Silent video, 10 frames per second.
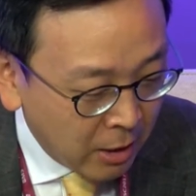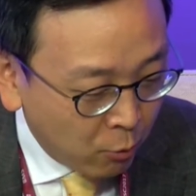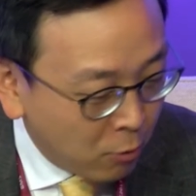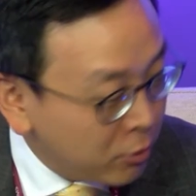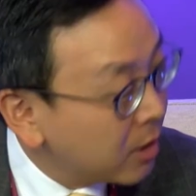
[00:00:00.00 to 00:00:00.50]

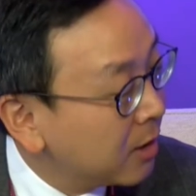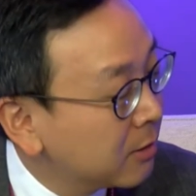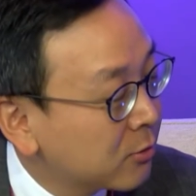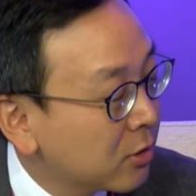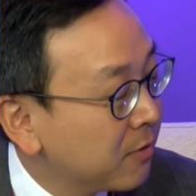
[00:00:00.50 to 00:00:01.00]
what would
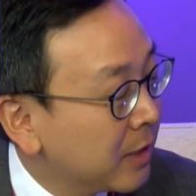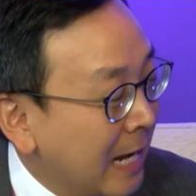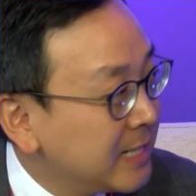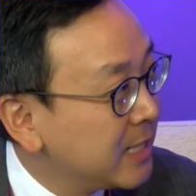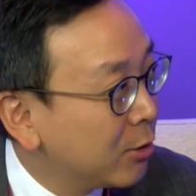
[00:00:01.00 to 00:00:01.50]
a sort of an
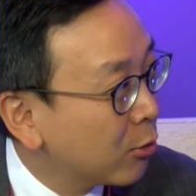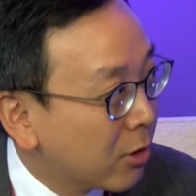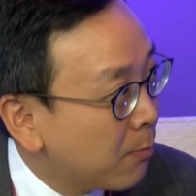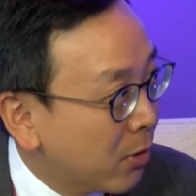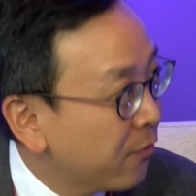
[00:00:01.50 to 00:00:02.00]
ideal
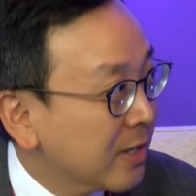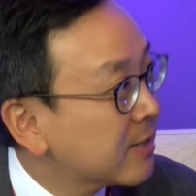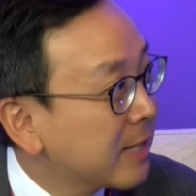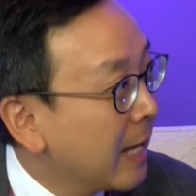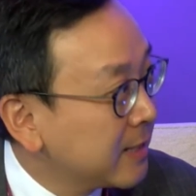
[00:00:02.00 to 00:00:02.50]
or a perfect
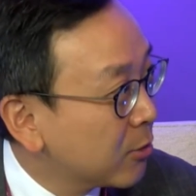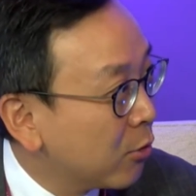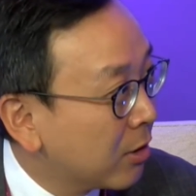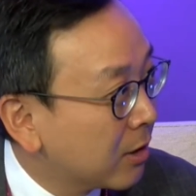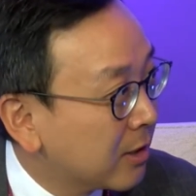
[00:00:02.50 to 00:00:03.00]
stent
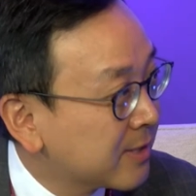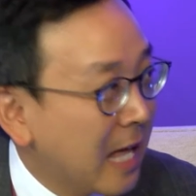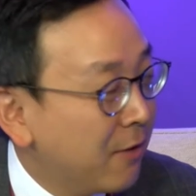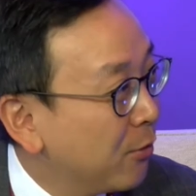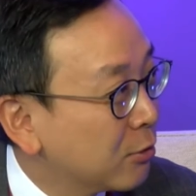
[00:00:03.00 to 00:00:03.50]
or a
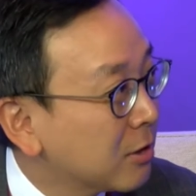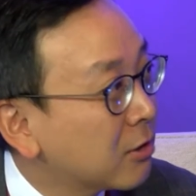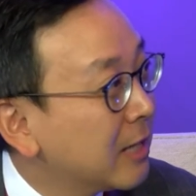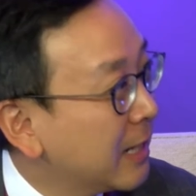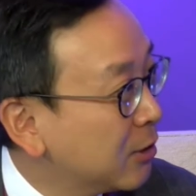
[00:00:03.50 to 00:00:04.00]
scaffold
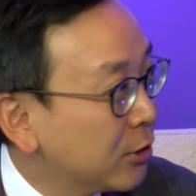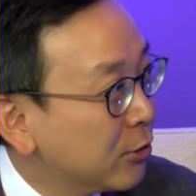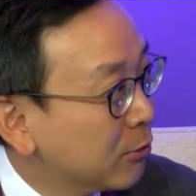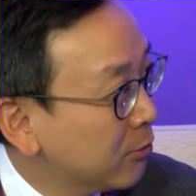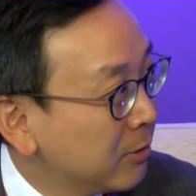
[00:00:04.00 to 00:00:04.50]
look like to
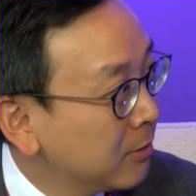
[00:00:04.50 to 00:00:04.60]
you?